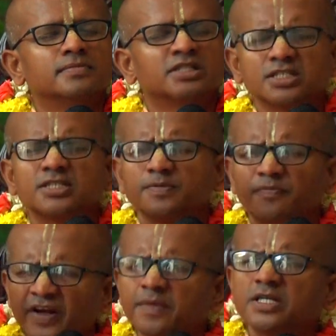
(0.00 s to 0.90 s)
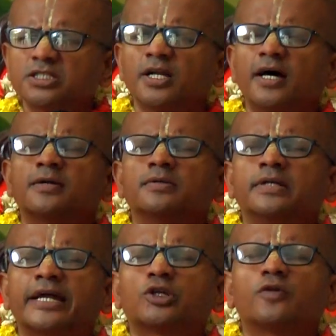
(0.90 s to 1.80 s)
This is very much in our
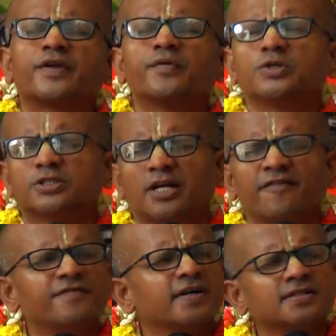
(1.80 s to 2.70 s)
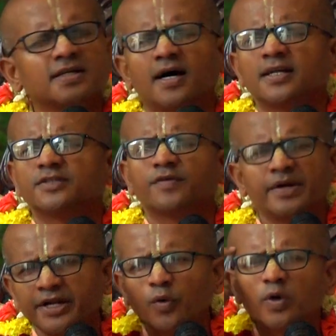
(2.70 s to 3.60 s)
nectar of devotion. Avyartha kalatvam,
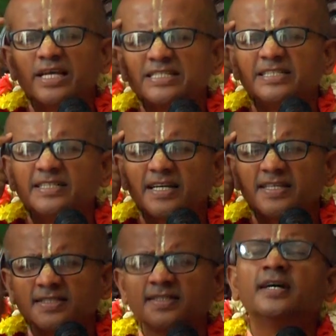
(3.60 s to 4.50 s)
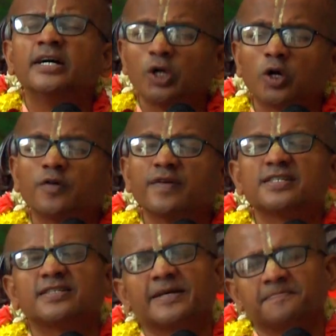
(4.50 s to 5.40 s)
a devotee is intelligent not to
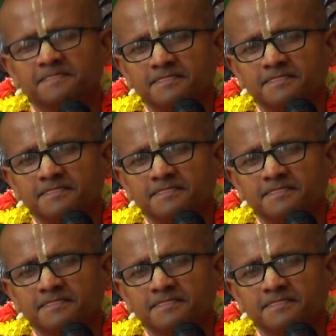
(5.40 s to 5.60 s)
waste time.